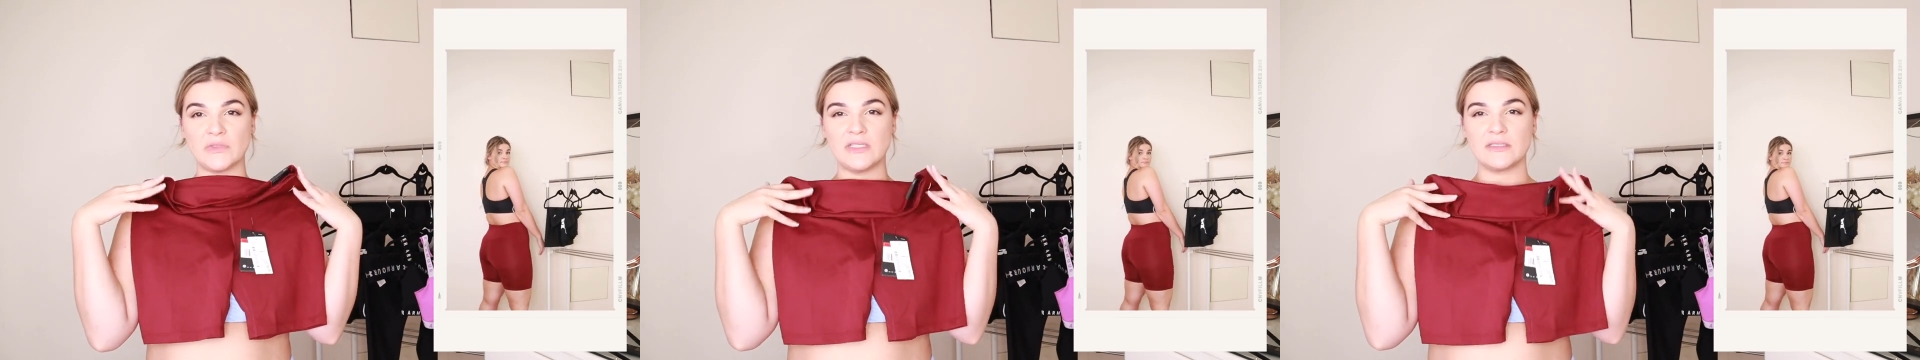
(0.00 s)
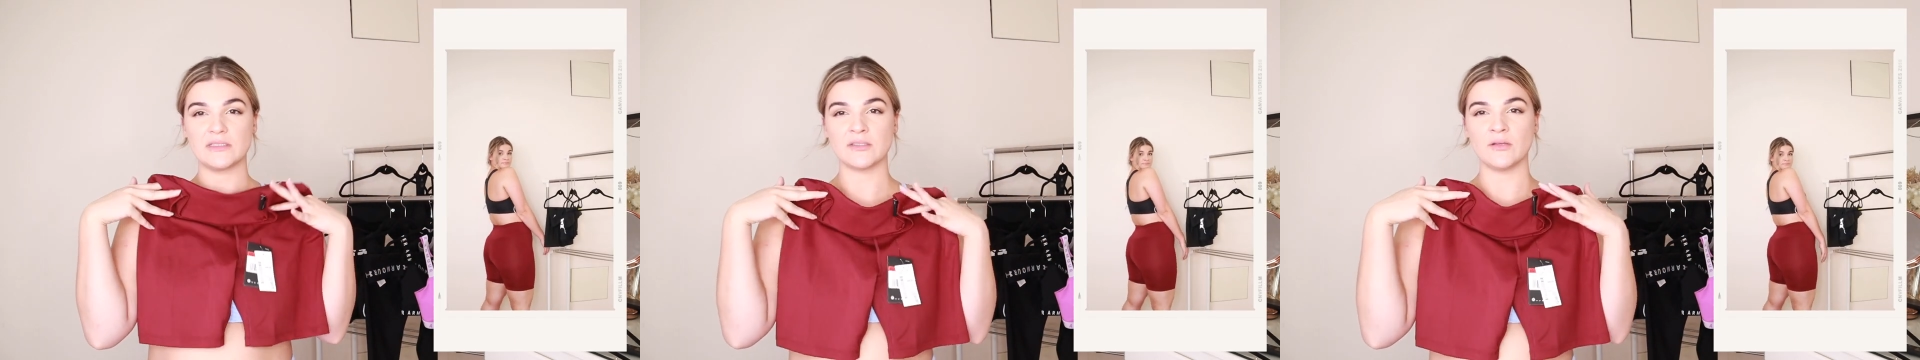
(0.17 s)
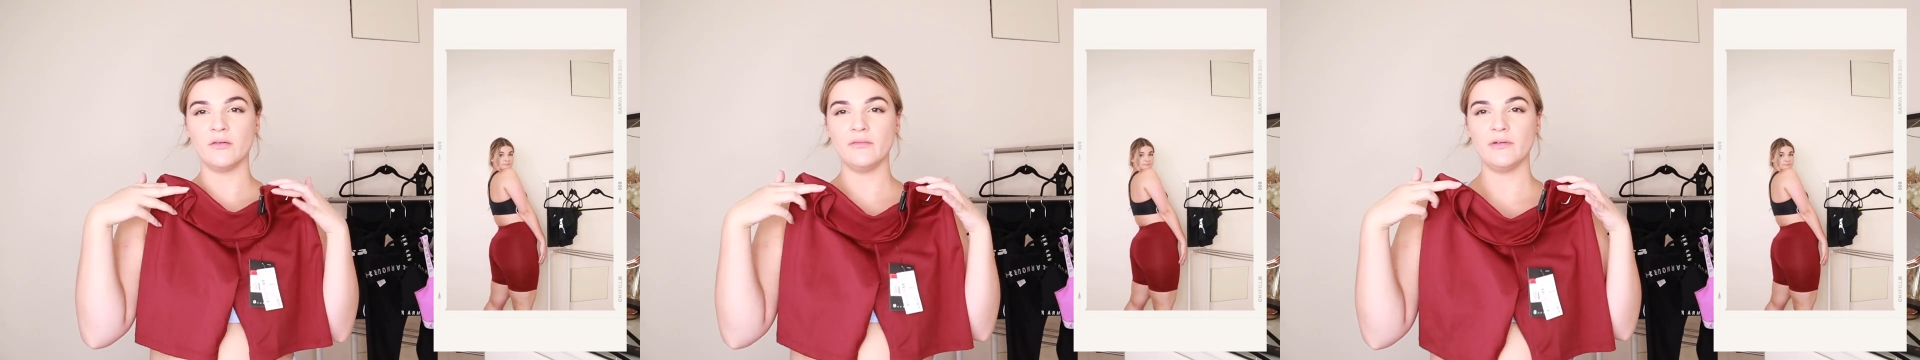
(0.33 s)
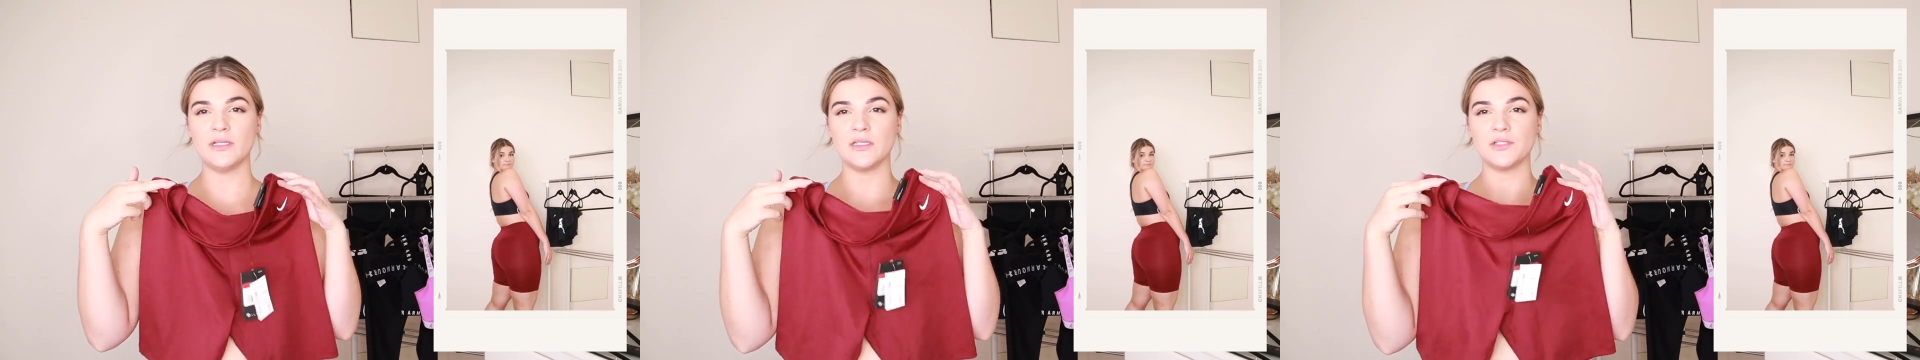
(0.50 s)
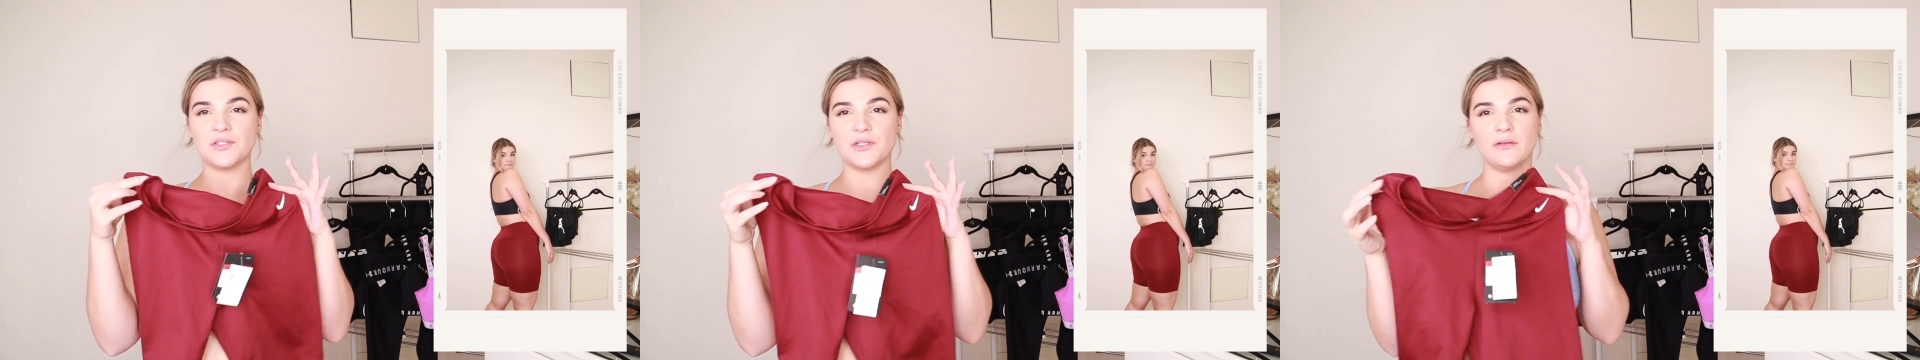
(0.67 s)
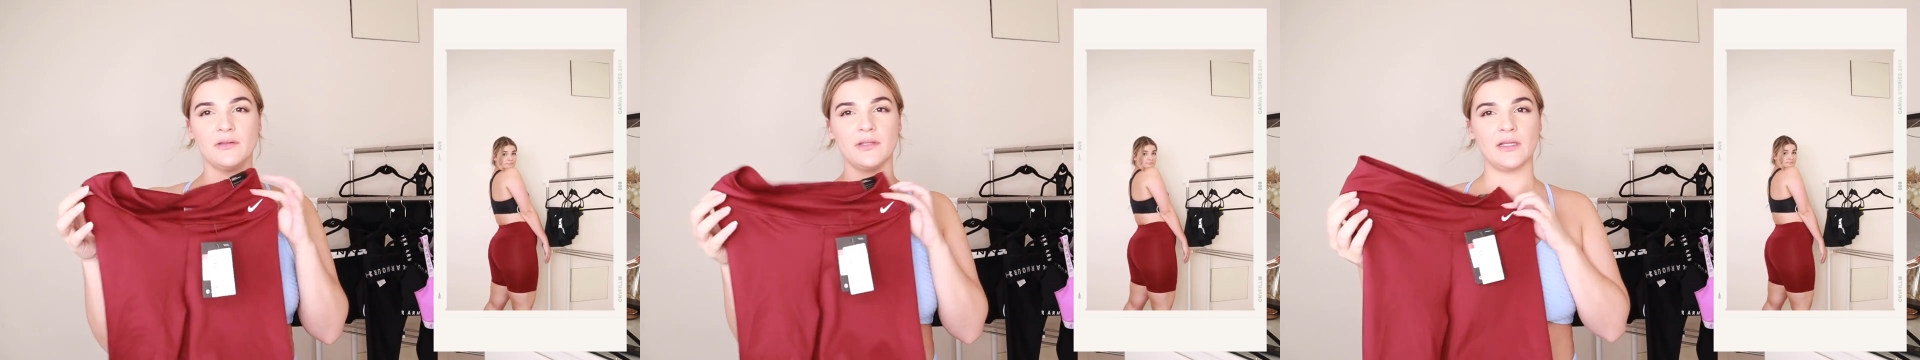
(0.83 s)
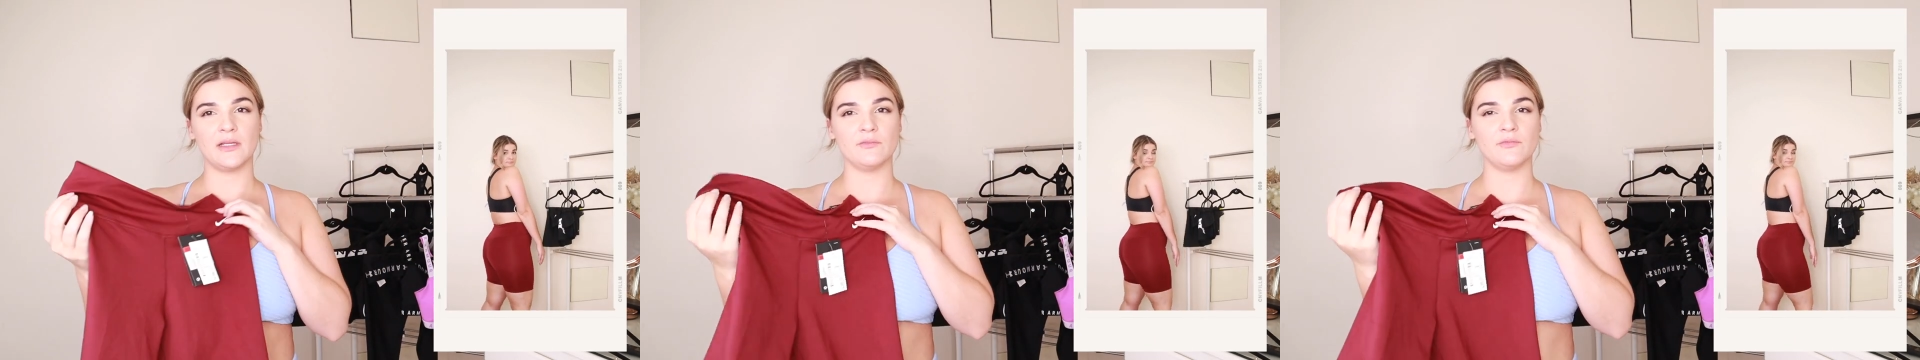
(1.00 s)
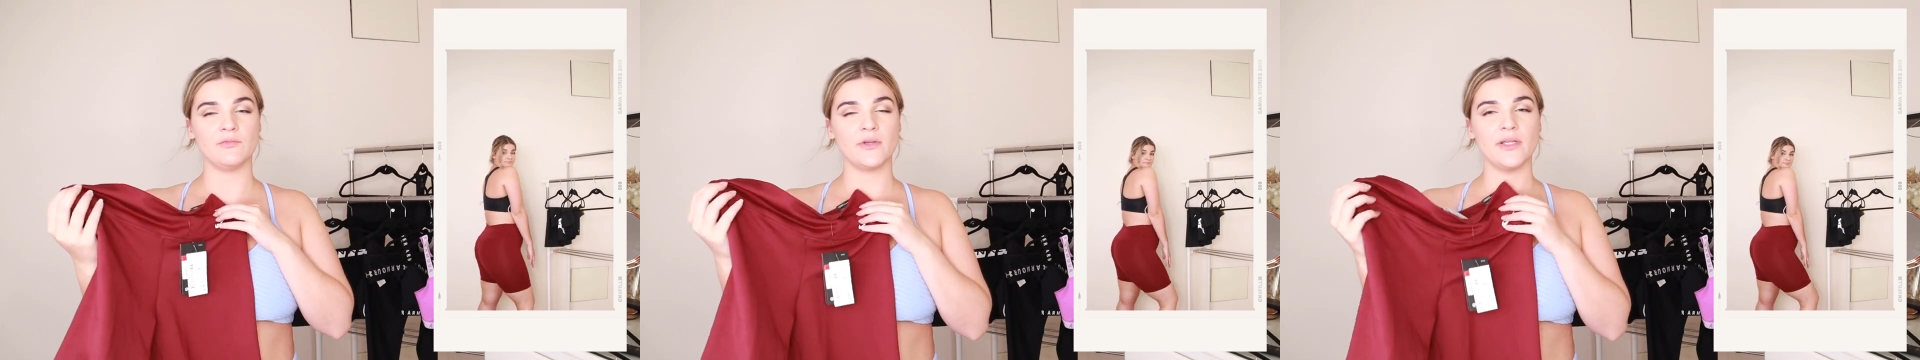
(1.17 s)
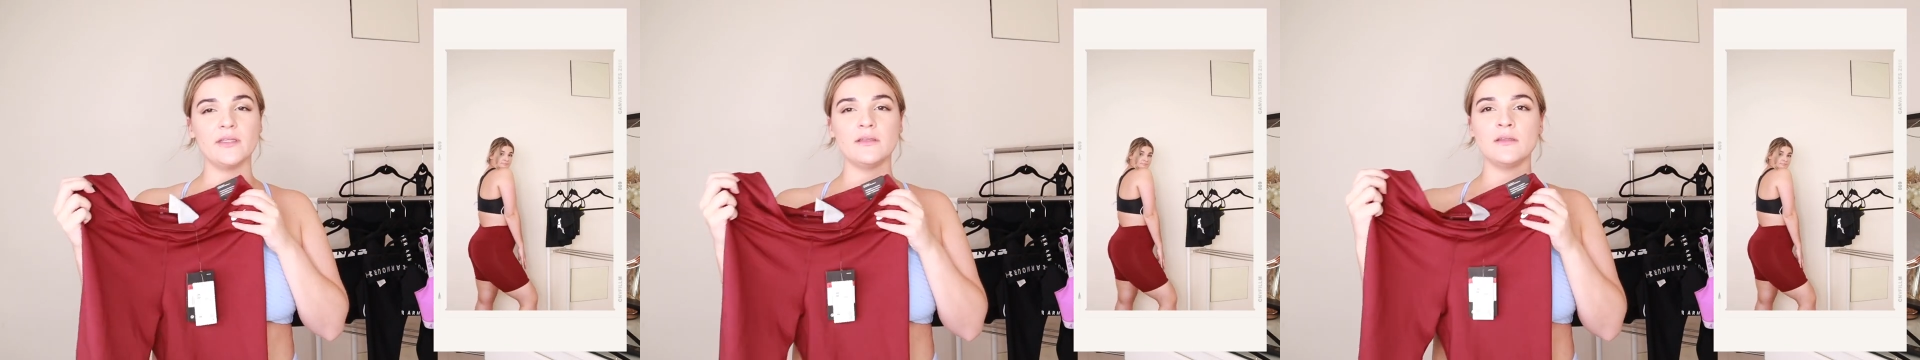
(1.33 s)
it's not really showing up.
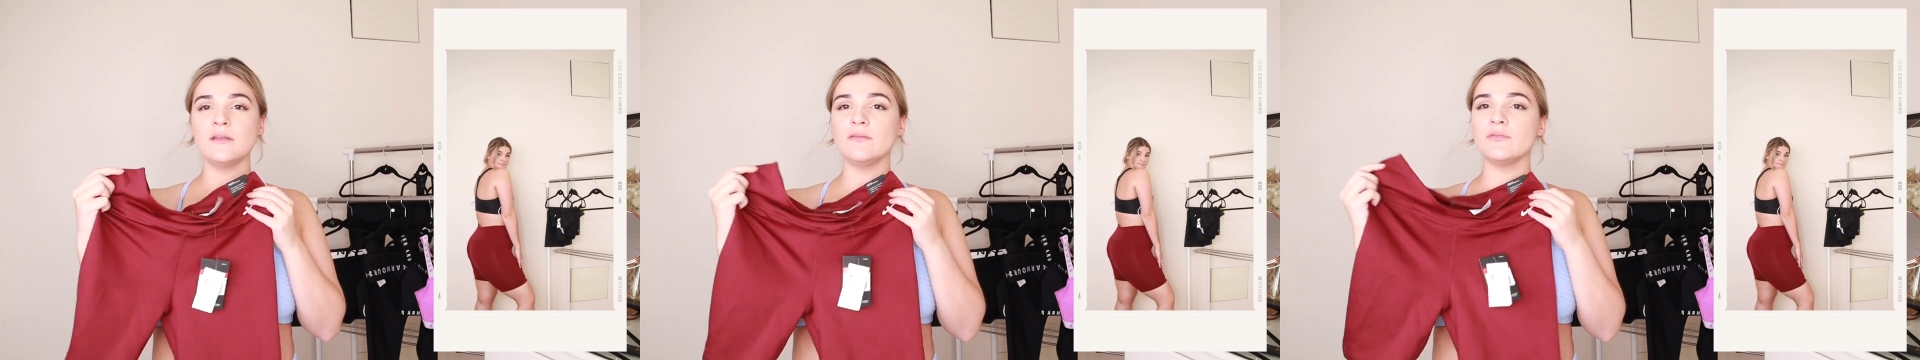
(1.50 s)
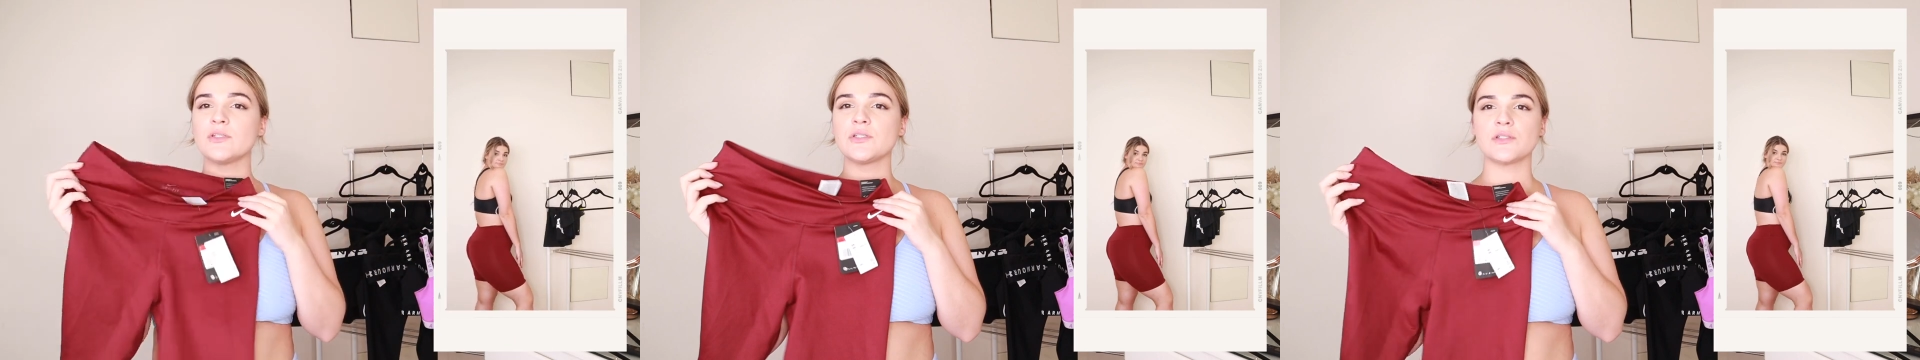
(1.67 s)
Red never